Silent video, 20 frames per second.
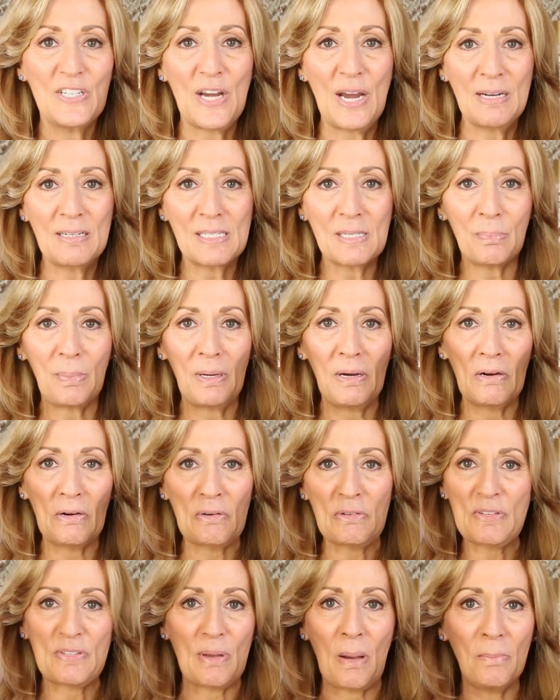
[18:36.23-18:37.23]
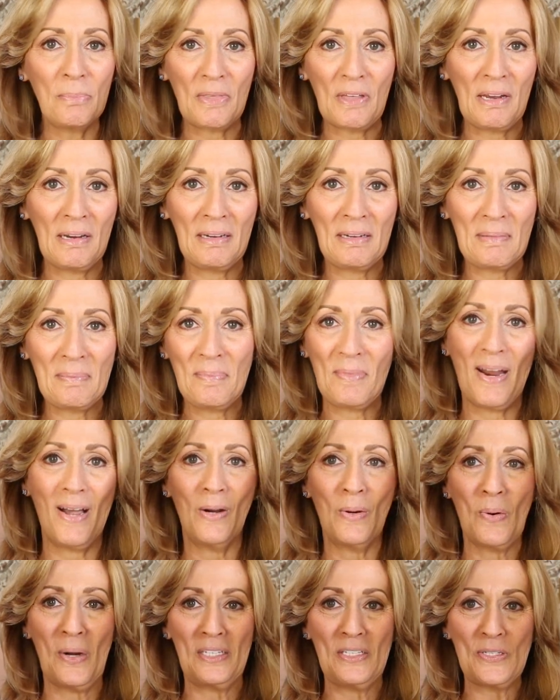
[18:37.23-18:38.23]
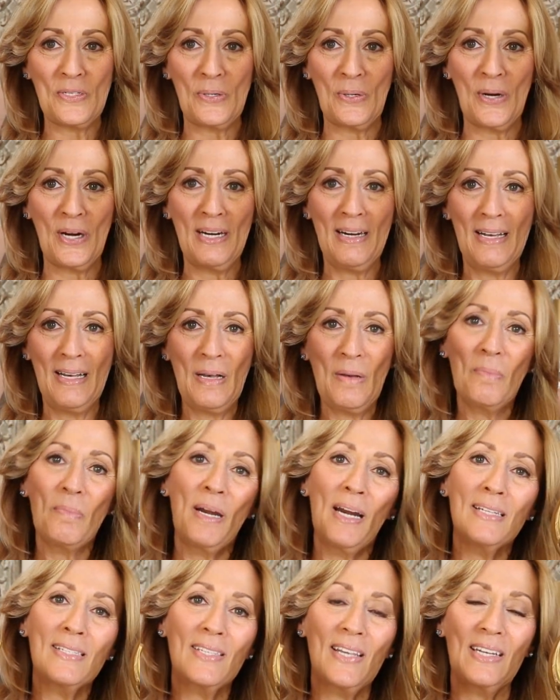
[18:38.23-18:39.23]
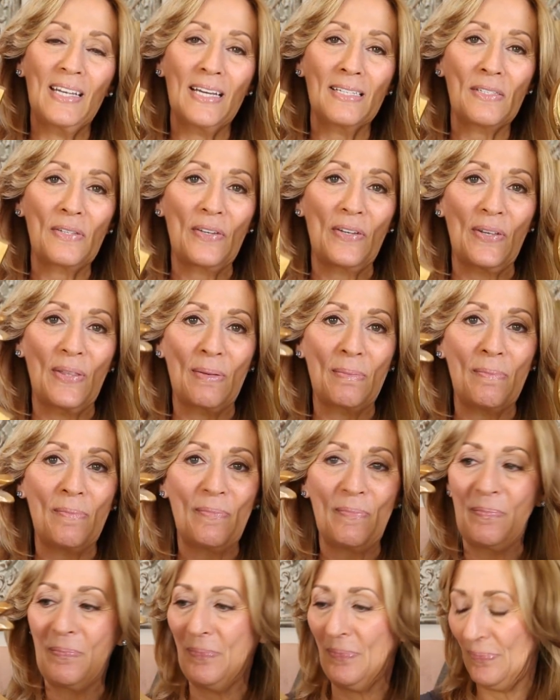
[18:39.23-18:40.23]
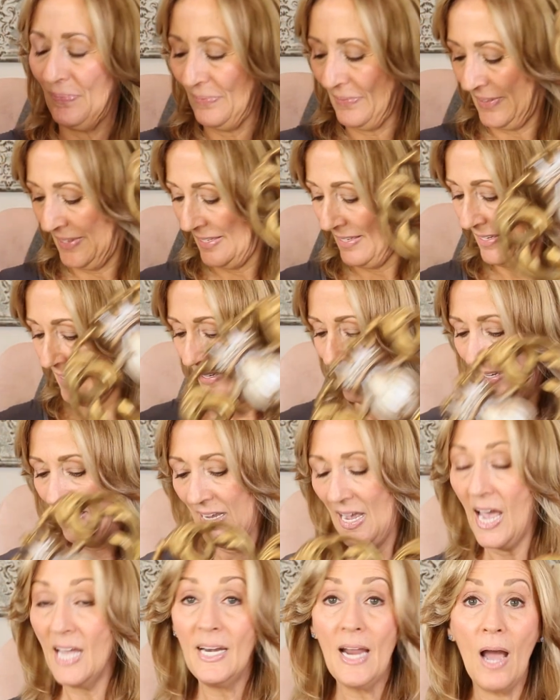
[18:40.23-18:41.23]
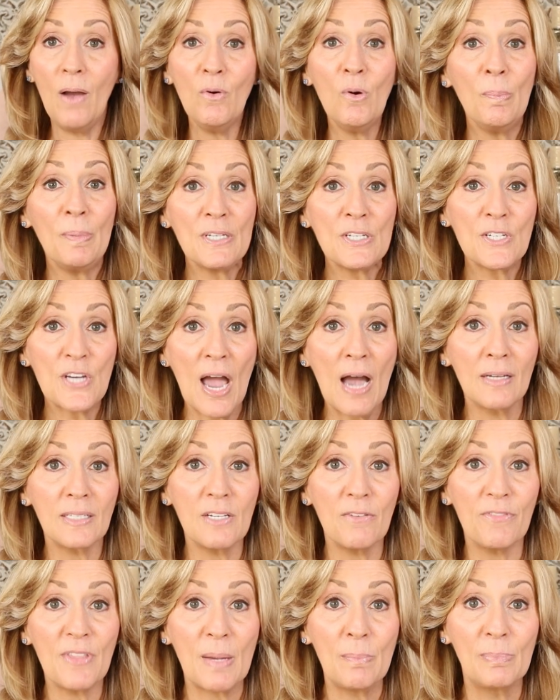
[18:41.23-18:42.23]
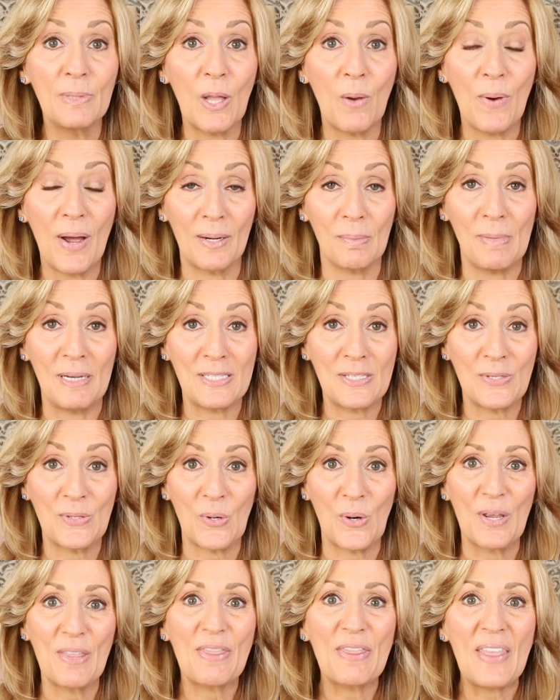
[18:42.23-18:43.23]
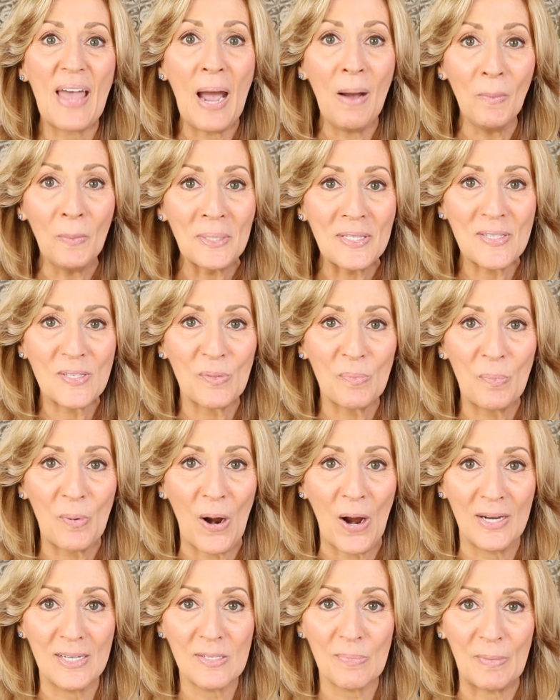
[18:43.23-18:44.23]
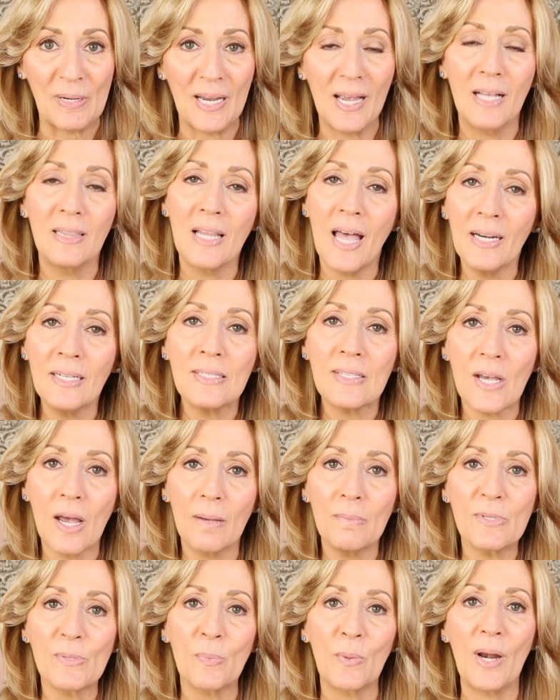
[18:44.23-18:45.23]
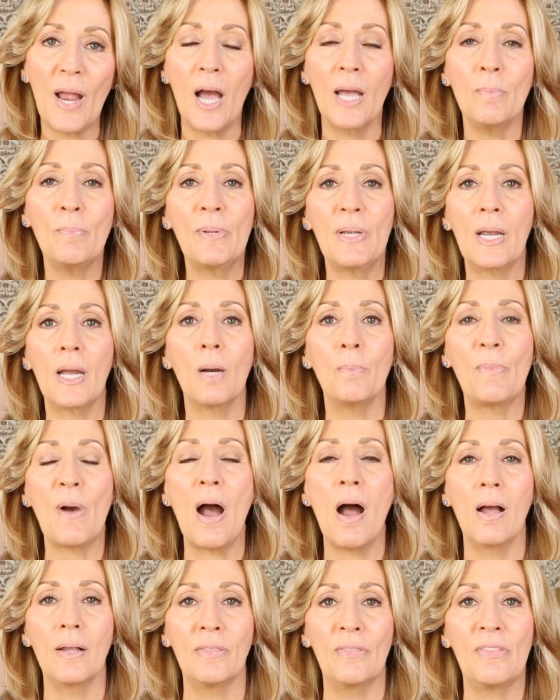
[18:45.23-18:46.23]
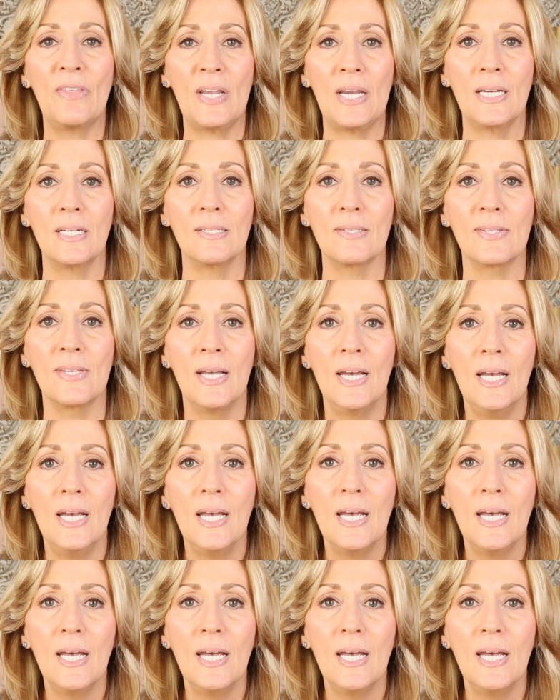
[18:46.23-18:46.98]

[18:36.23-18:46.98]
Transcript: Shakespeare or something, not quite sure but I said yes to them. And I would be shocked if they blow out of my store. That would surprise me. A lot of times when I pick up odd things,